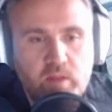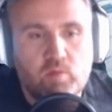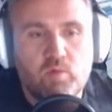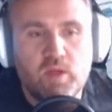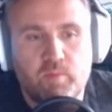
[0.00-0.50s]

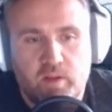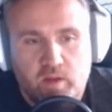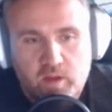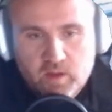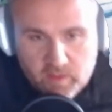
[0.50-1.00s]
the wheel, but
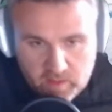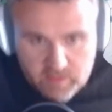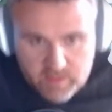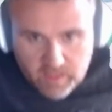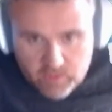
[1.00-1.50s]
then
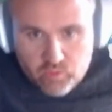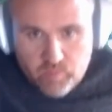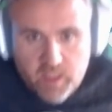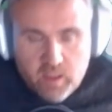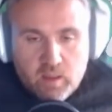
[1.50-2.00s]
it starts to
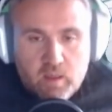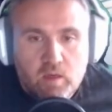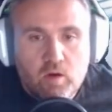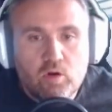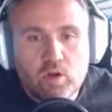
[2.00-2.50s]
be
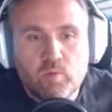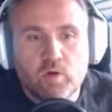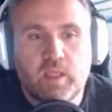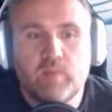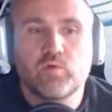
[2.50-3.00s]
a lot
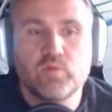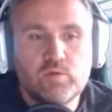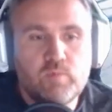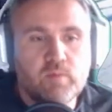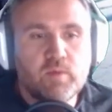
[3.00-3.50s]
more time
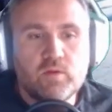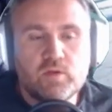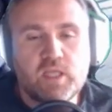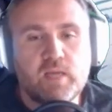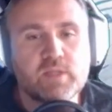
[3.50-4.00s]
consuming. But the
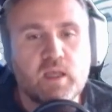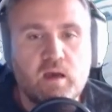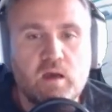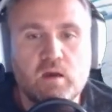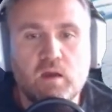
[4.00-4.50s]
gems
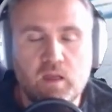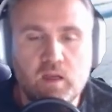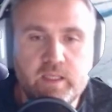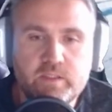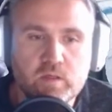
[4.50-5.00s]
are
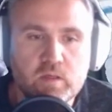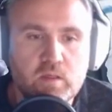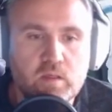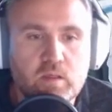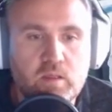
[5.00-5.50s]
later.
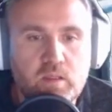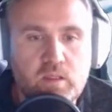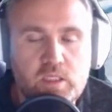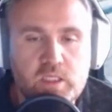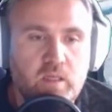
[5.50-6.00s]

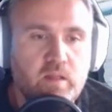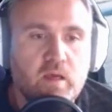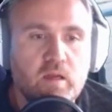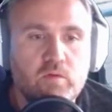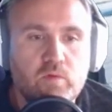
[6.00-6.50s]
Initially, they
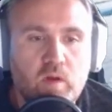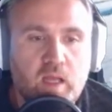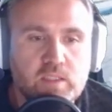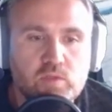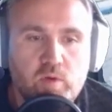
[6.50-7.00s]
are the
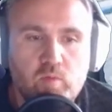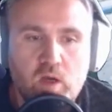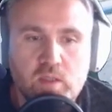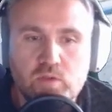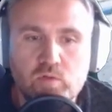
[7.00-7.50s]
last
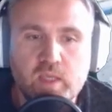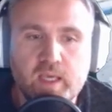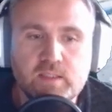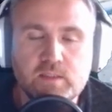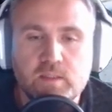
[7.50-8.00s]
rewards you
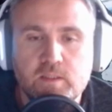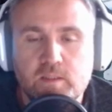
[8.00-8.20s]
get.